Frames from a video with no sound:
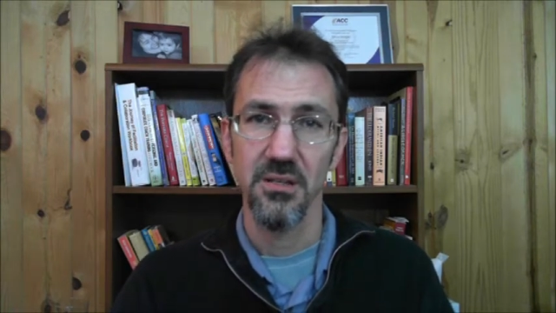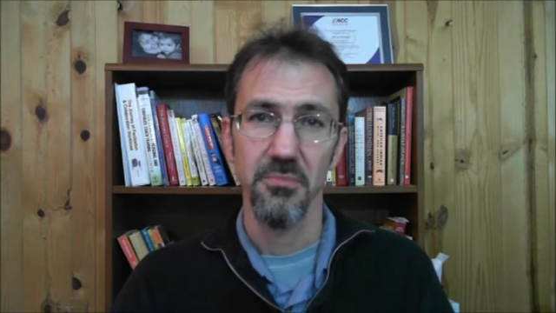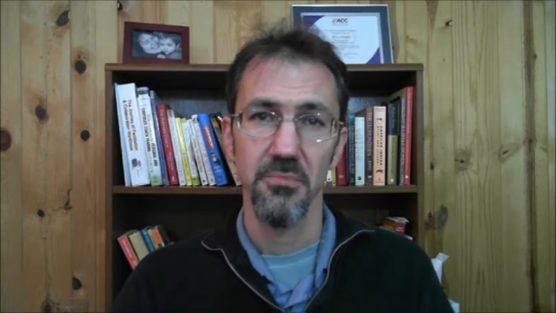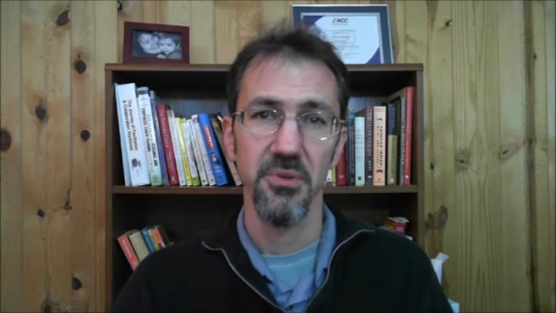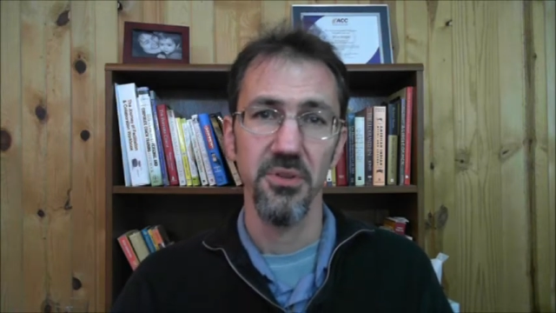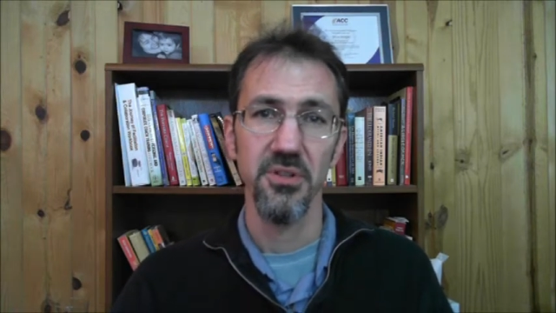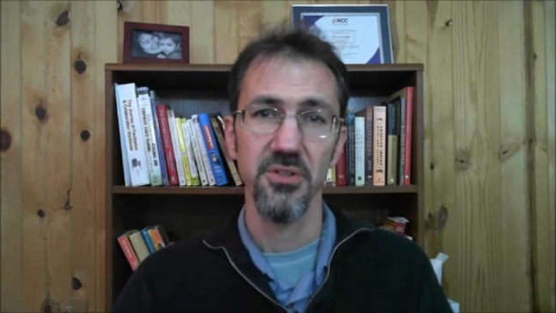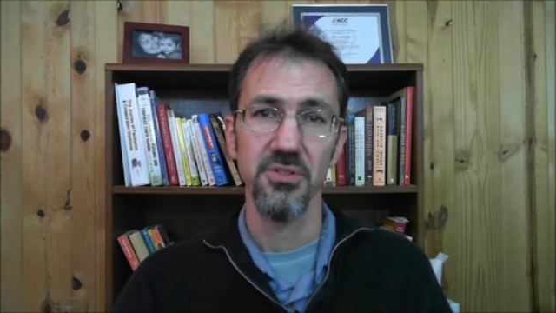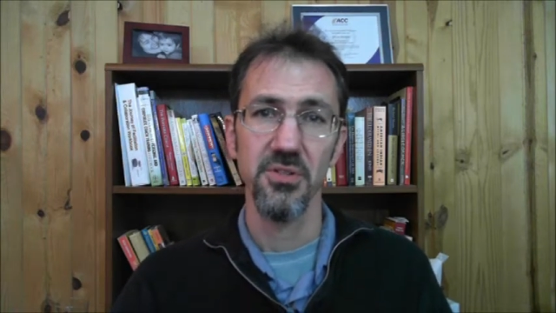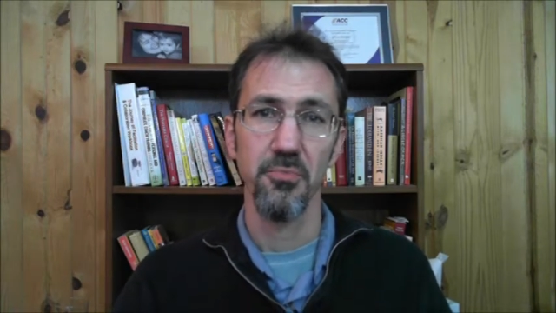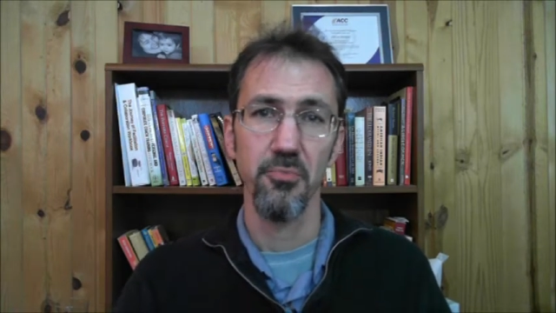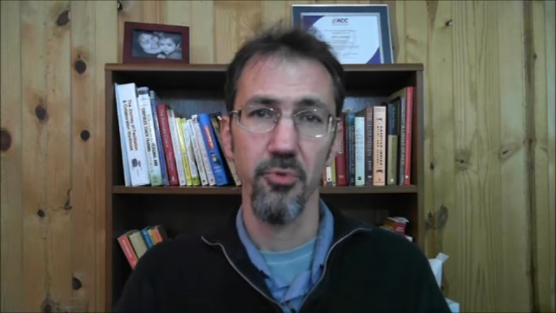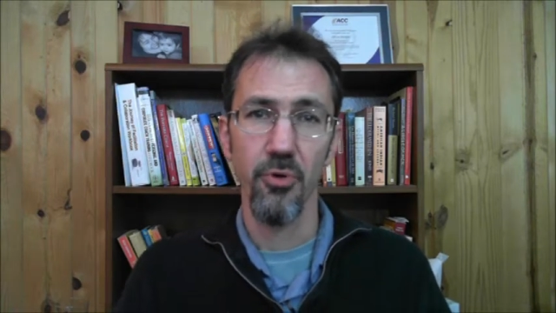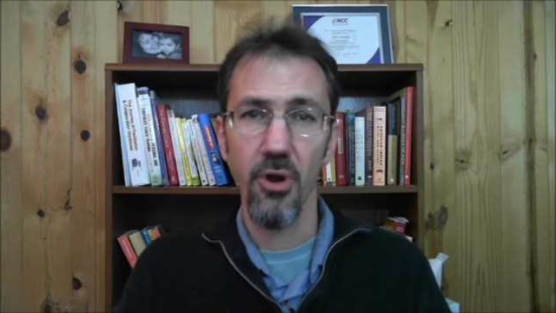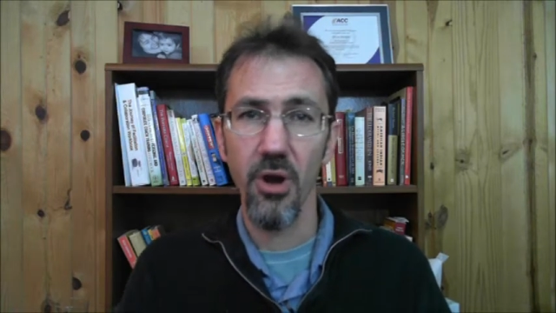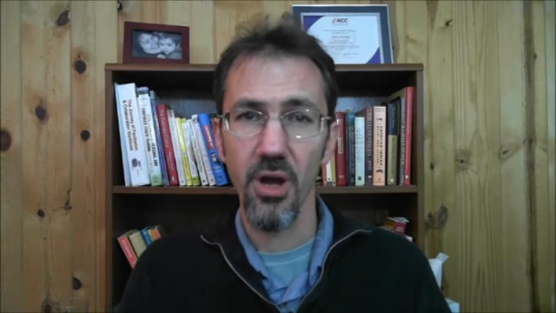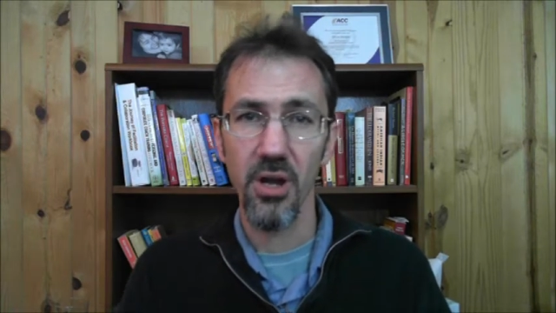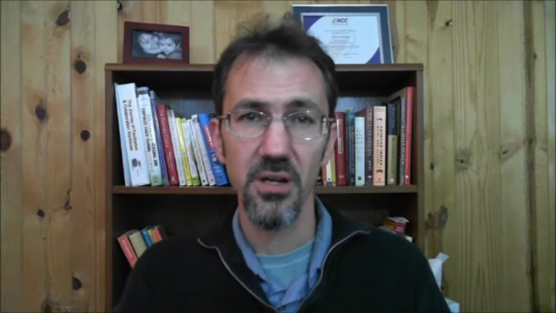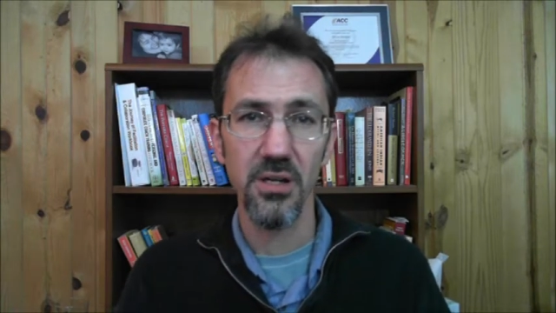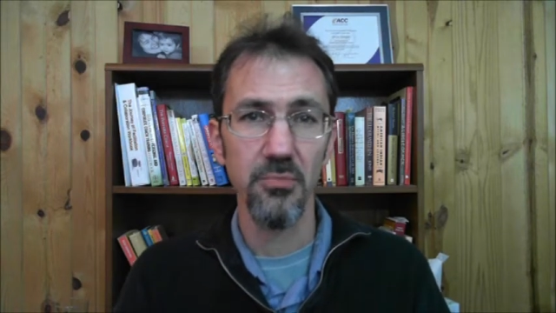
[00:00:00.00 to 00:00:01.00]
but there's a
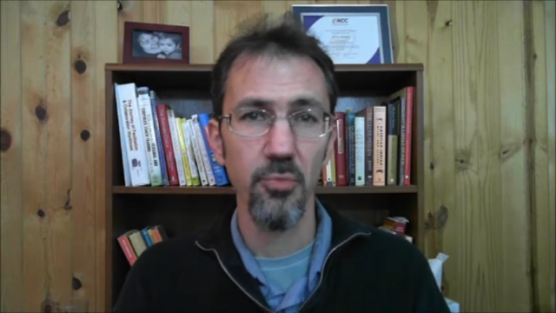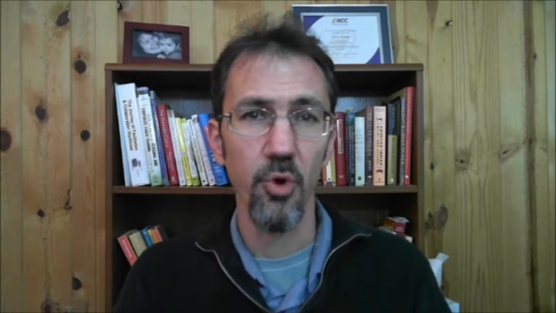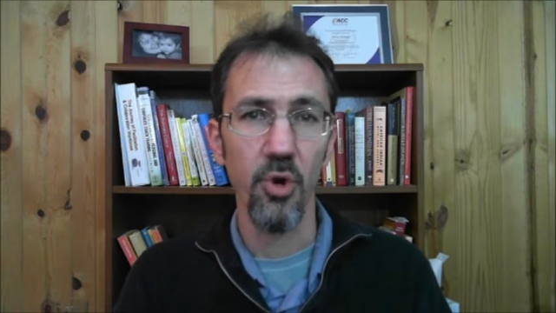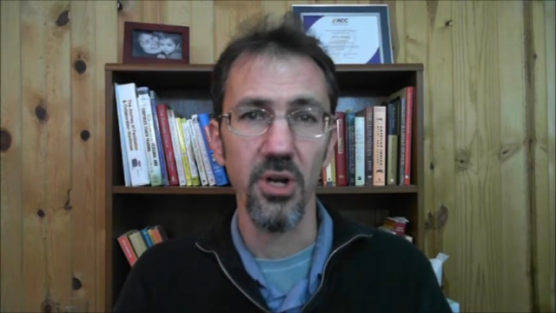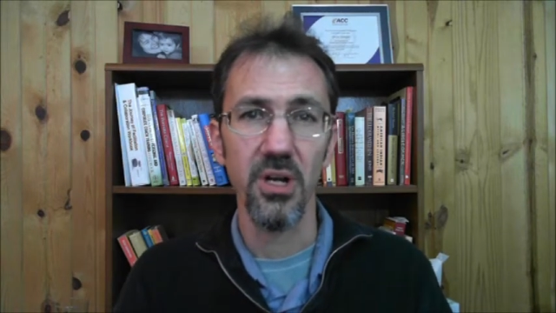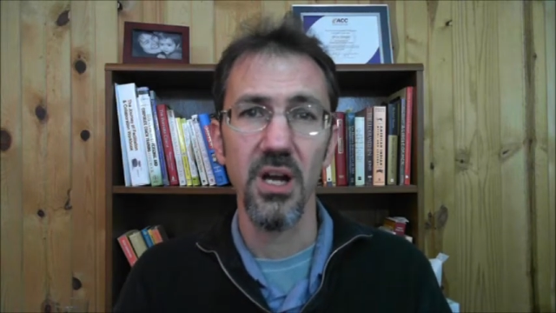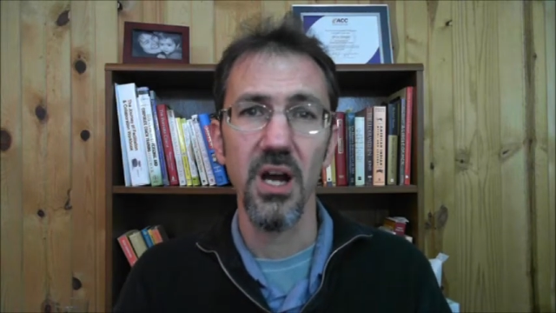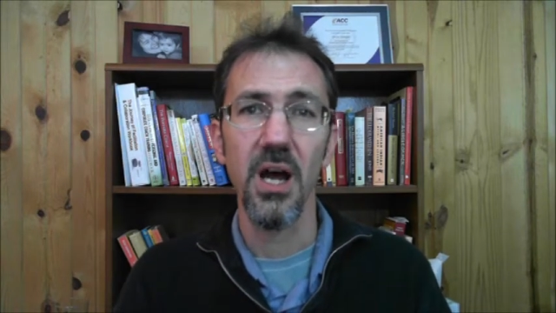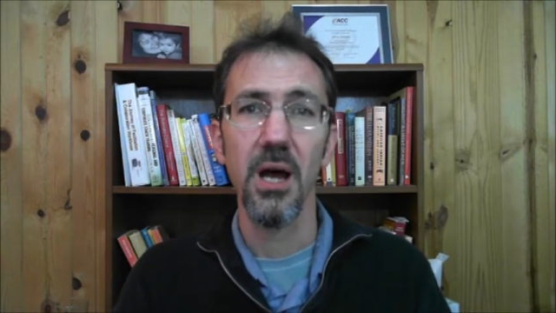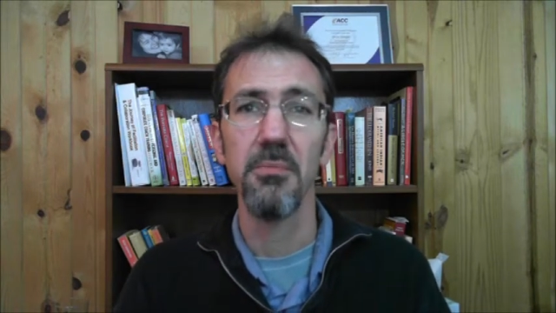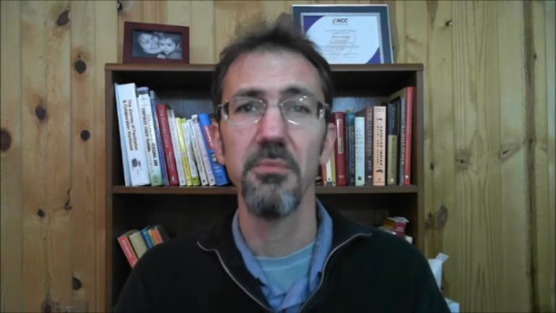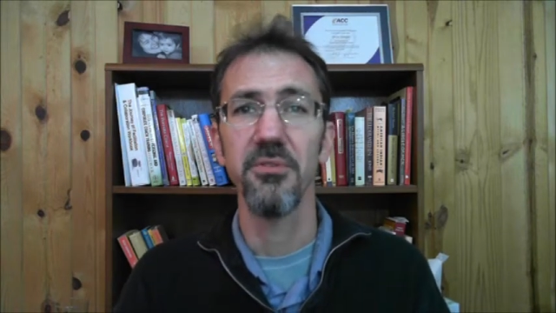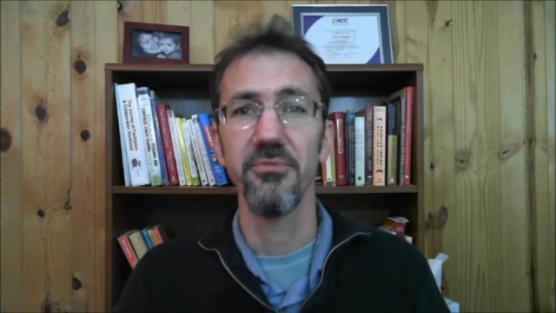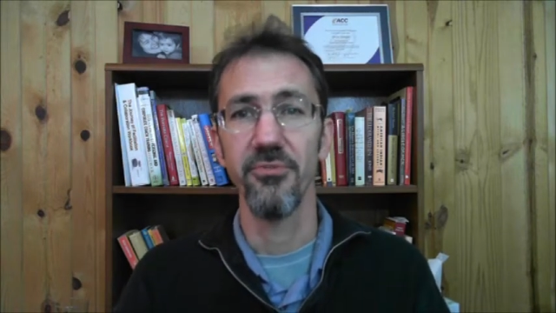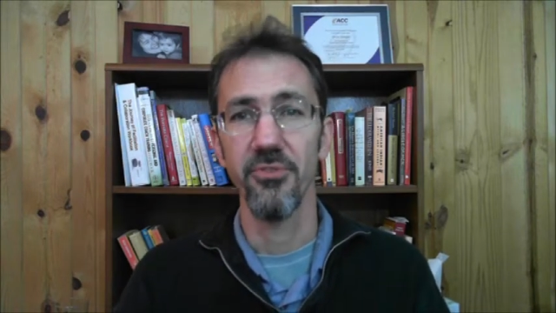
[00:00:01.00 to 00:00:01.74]
broader, more common